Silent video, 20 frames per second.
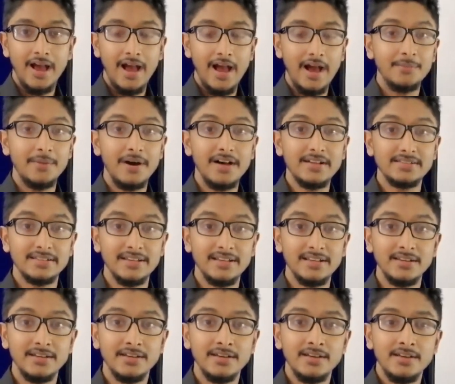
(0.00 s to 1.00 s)
I'm
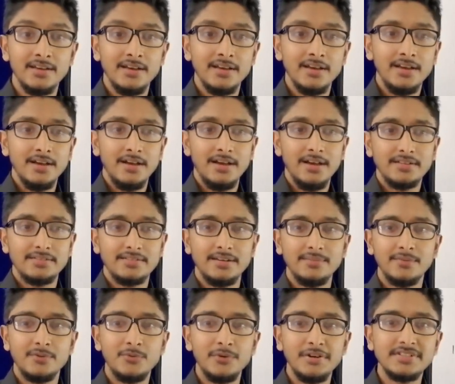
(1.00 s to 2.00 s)
asking
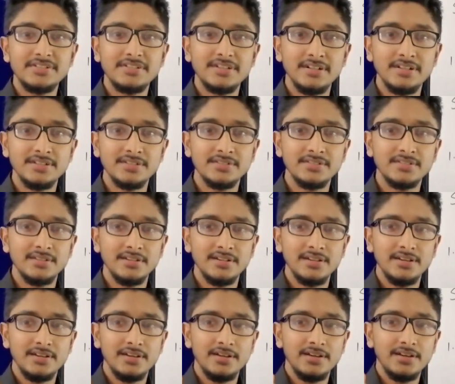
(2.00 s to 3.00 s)
some questions
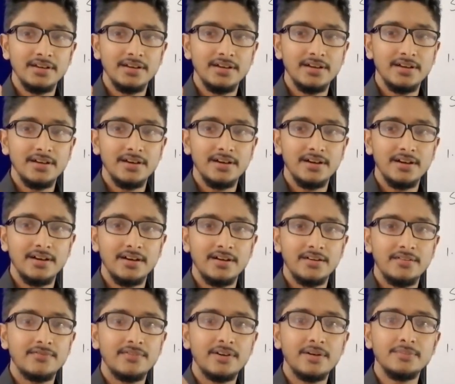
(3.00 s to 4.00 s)

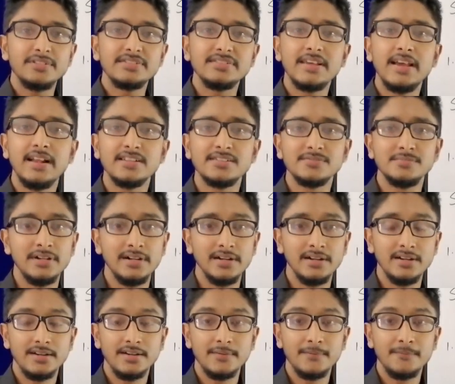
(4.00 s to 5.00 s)
from the salesman
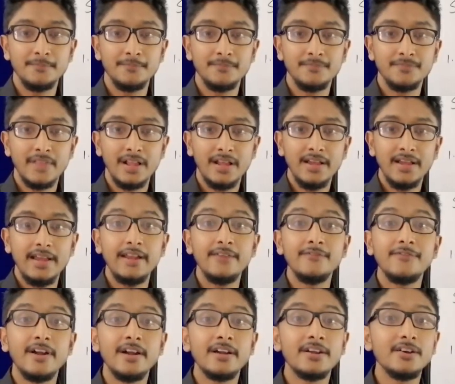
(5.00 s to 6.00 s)
in
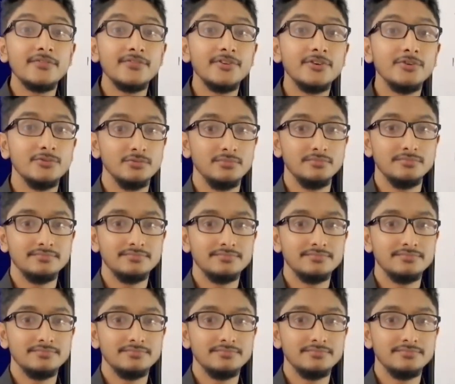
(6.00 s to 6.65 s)
front of you.